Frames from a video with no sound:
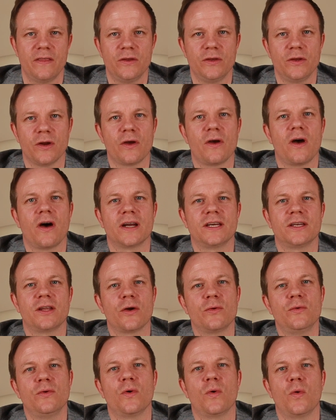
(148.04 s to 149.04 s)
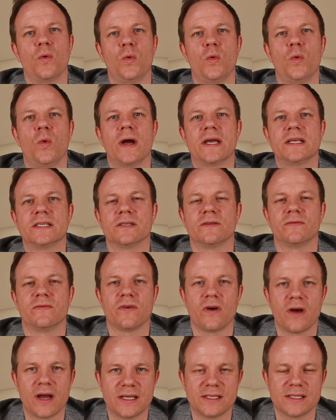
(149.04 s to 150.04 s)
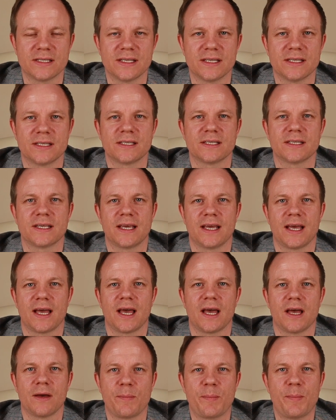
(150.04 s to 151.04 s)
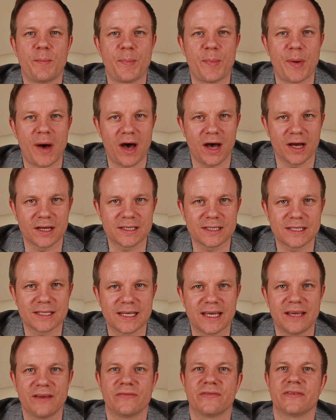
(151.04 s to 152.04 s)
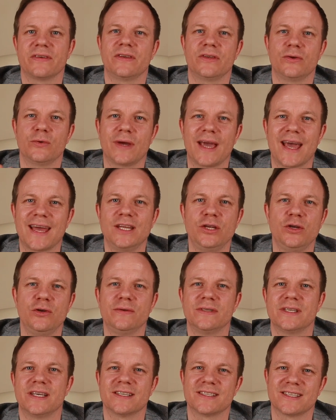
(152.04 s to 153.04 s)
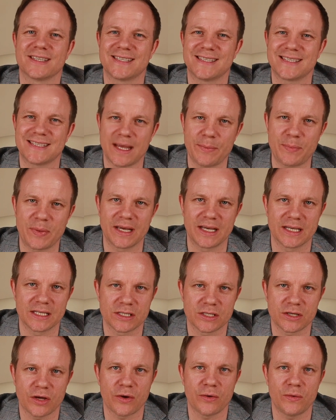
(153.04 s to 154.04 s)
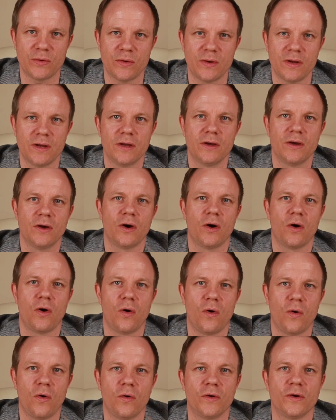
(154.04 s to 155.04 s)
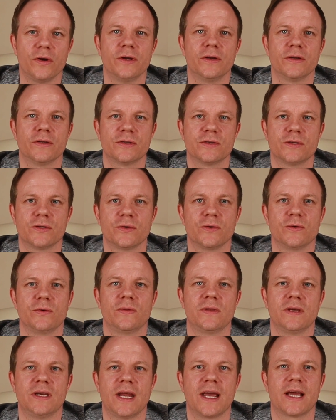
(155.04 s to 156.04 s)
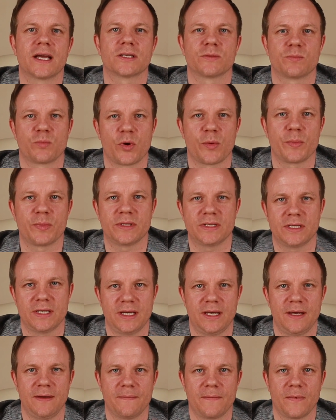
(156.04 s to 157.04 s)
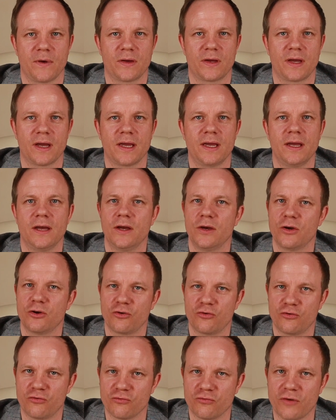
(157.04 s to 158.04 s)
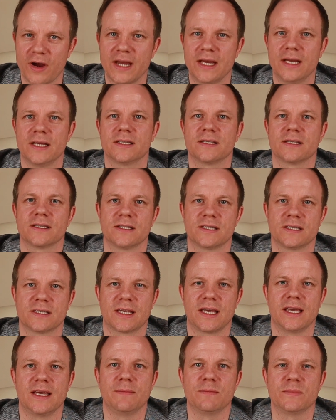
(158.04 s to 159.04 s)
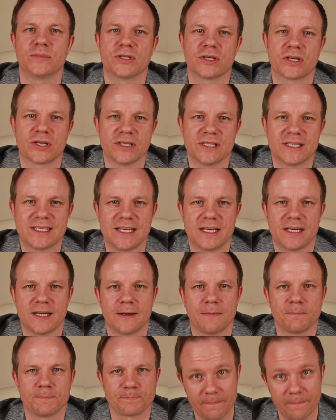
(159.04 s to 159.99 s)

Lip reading: You know, I don't always advise this, but if you can use it as a stepping stone on to the next property. Okay, great schemes to consider.